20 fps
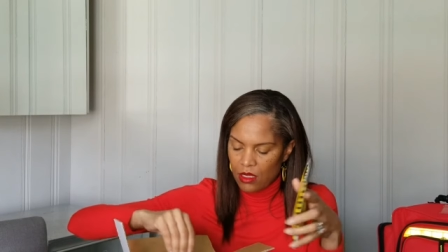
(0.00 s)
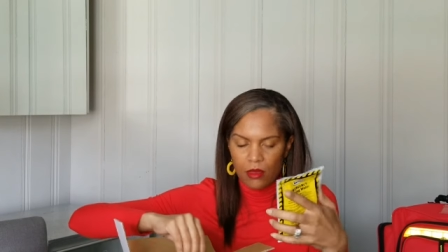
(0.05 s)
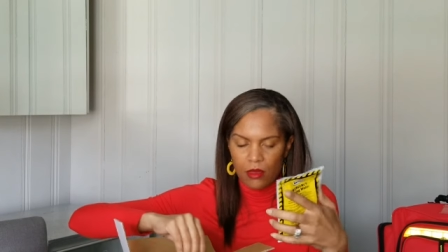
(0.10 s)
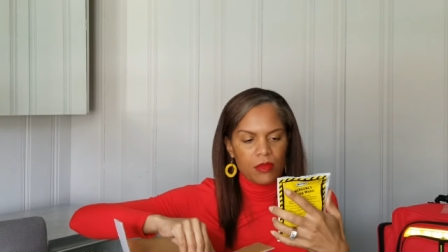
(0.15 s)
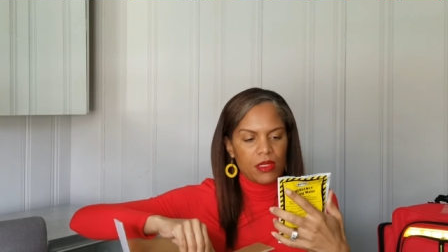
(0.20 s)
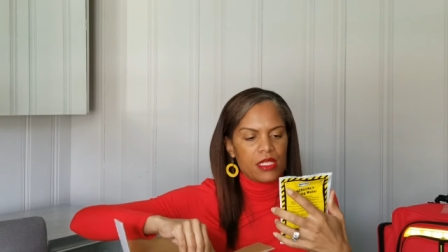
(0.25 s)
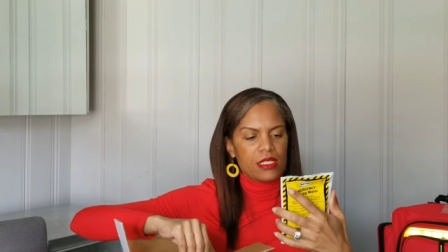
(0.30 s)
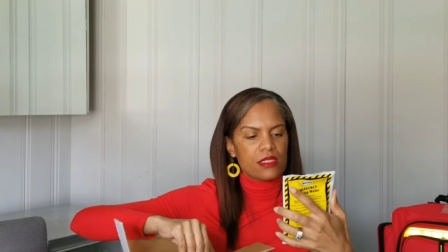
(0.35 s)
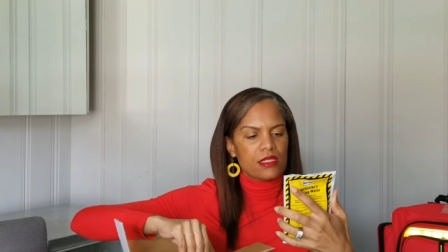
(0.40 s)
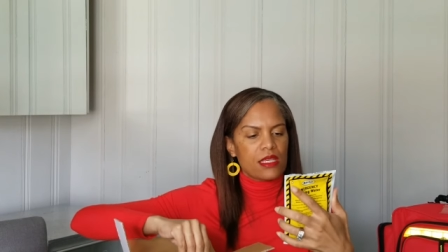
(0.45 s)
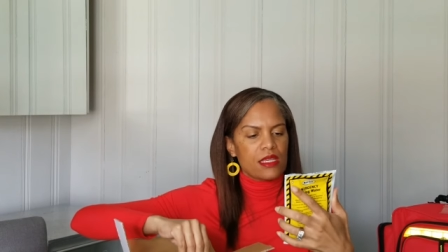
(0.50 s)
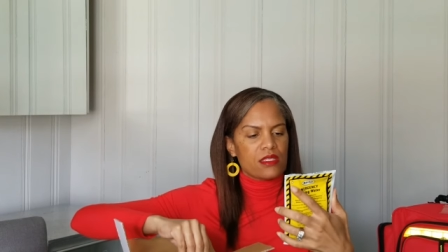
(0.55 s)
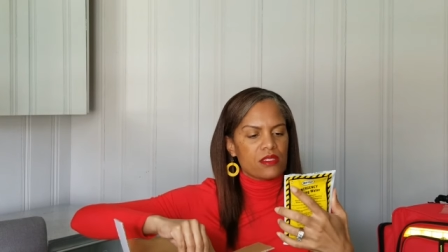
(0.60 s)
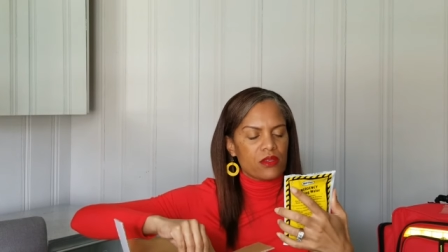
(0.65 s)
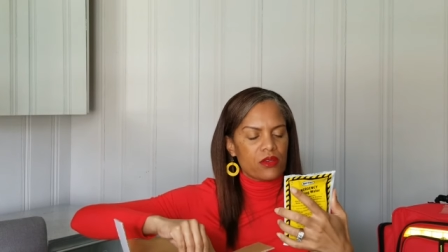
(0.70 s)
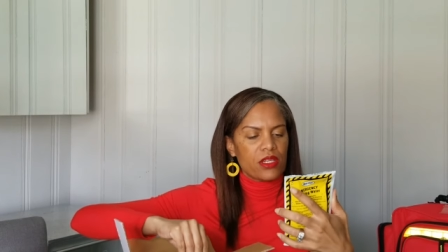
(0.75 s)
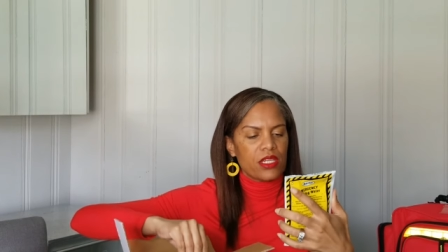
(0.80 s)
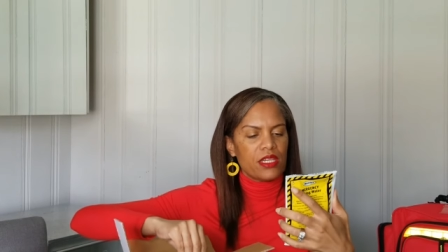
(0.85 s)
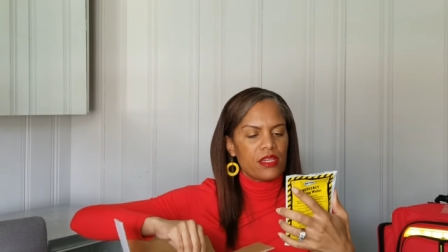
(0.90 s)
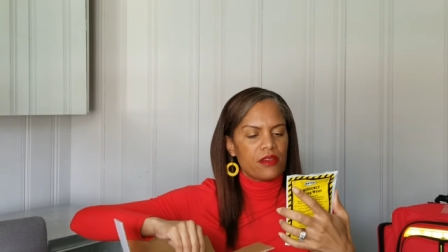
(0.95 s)
But it says
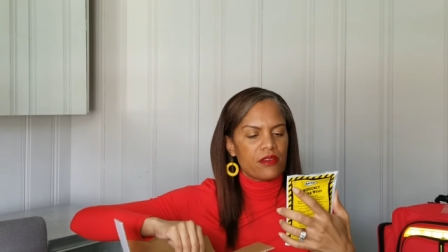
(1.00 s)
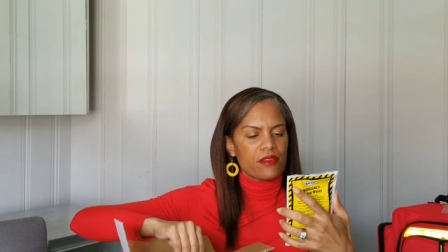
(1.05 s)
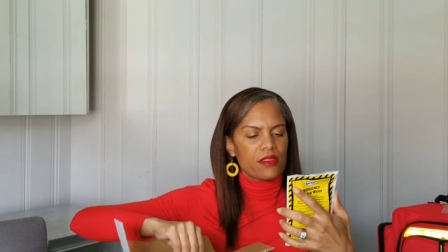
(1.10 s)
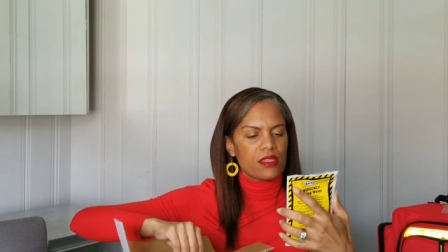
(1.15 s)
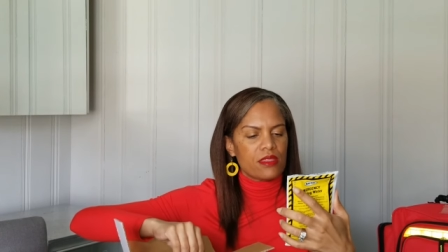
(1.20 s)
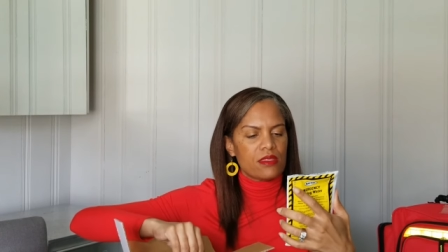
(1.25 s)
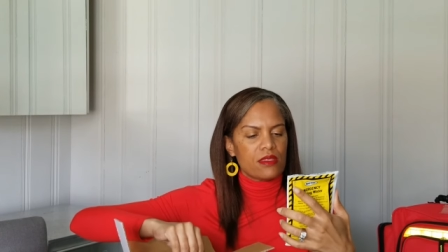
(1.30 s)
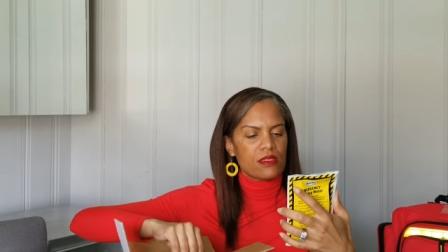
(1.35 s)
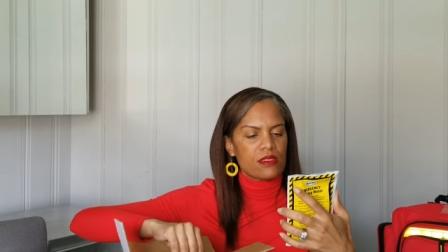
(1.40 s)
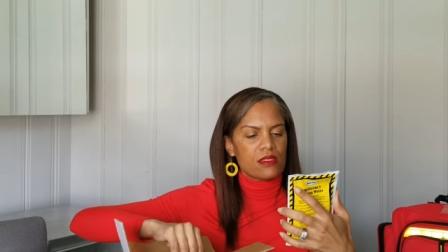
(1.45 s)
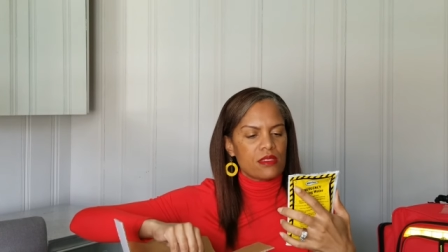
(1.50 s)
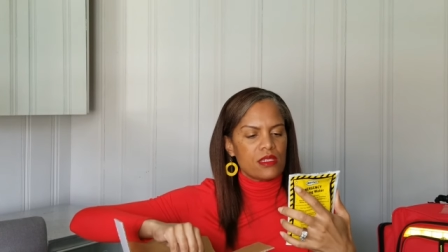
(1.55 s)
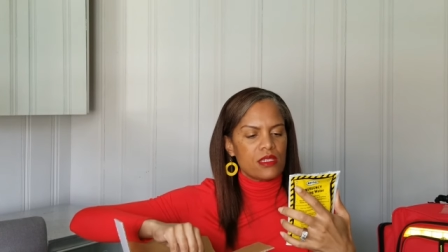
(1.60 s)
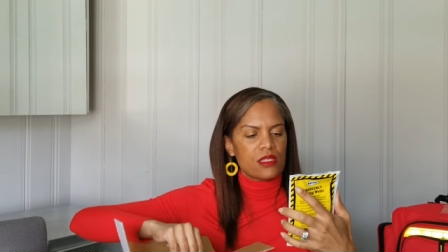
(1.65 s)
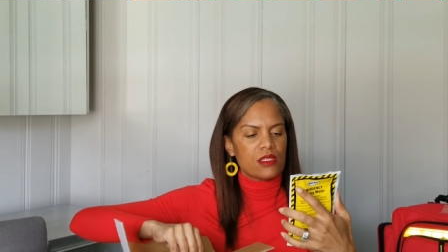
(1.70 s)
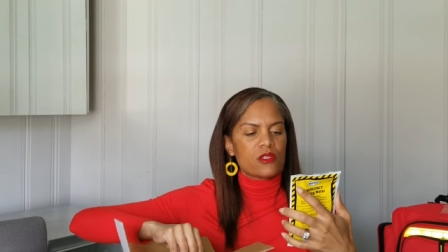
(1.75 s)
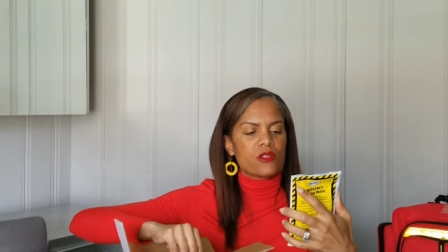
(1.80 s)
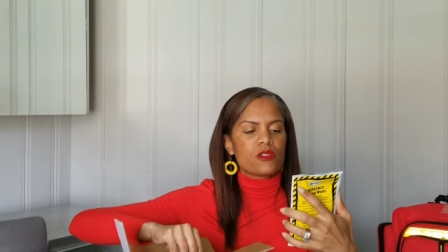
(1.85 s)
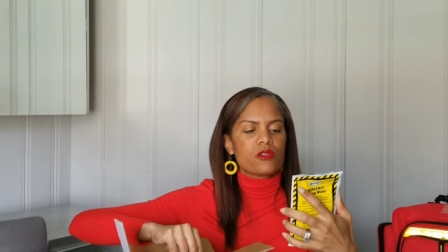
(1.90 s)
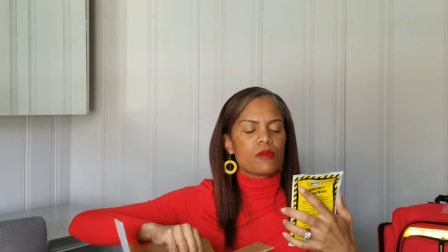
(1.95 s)
on here that this
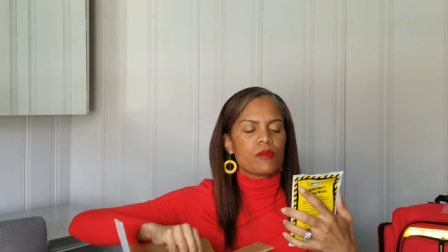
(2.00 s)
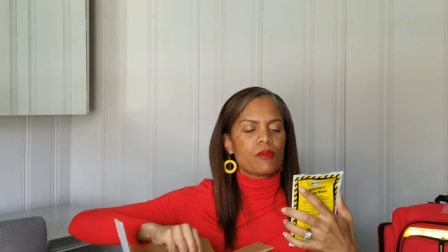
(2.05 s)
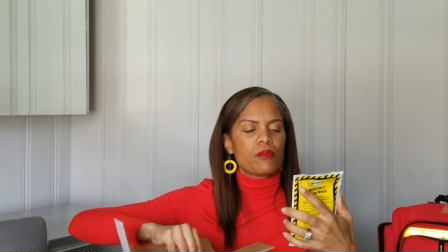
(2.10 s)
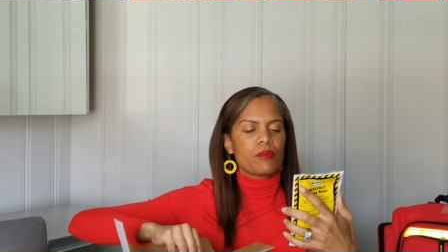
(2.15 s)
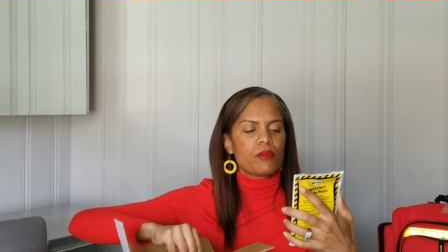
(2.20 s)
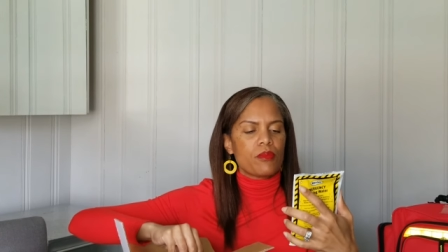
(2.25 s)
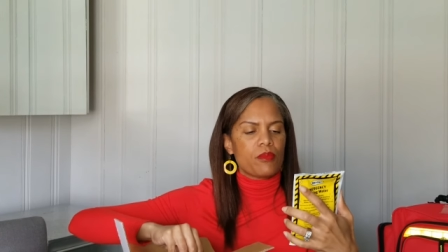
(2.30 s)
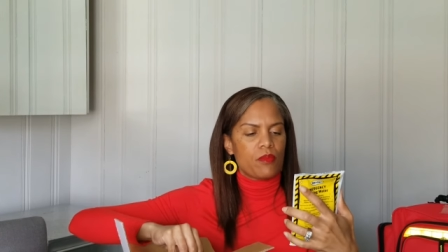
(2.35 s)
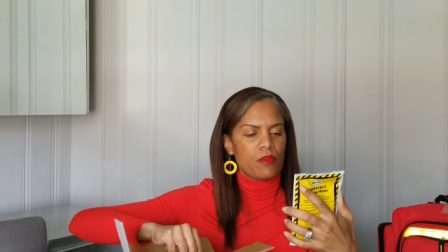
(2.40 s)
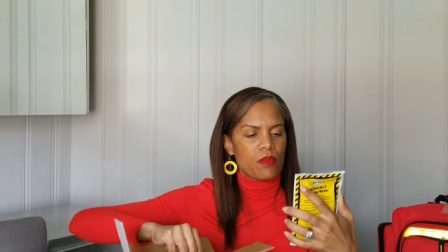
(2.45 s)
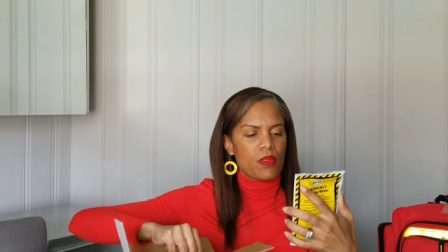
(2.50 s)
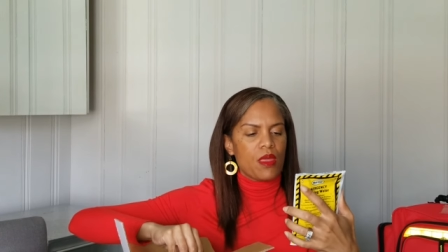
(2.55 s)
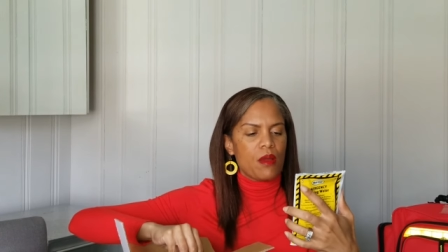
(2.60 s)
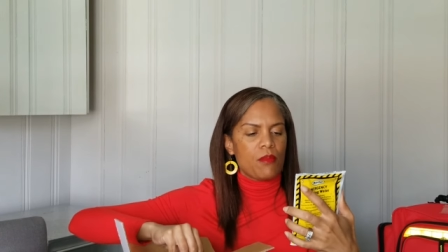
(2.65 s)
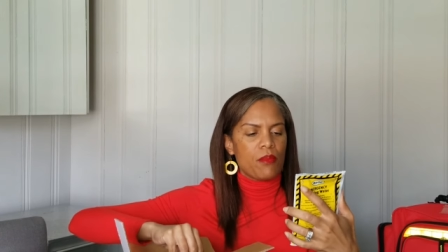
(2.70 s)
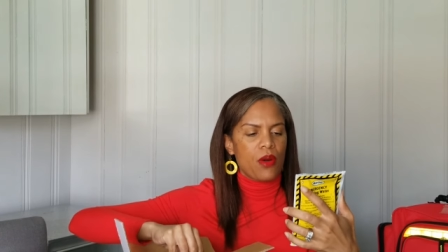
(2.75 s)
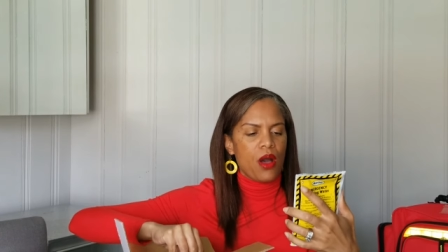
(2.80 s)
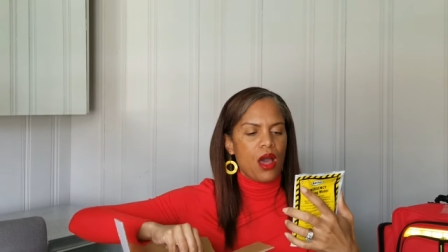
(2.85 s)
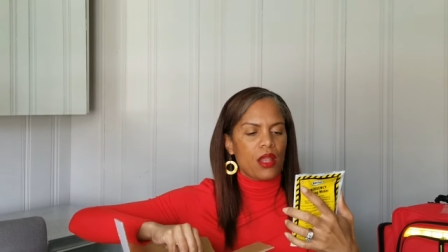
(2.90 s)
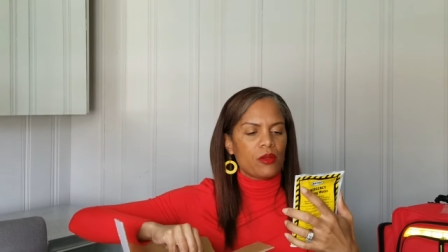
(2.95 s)
is
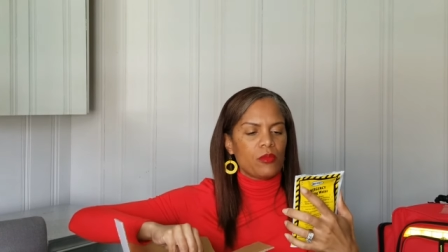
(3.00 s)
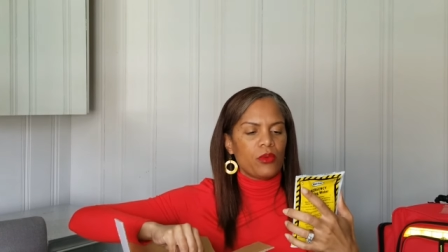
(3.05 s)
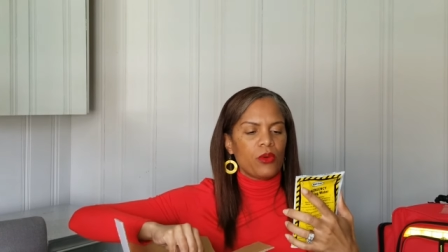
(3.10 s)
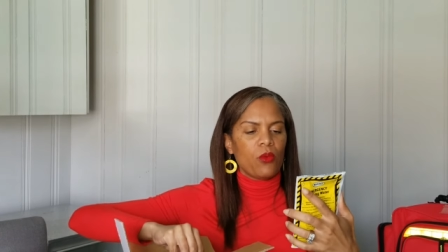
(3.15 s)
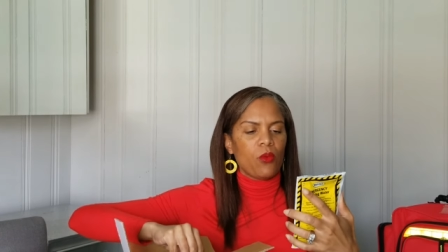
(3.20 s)
potable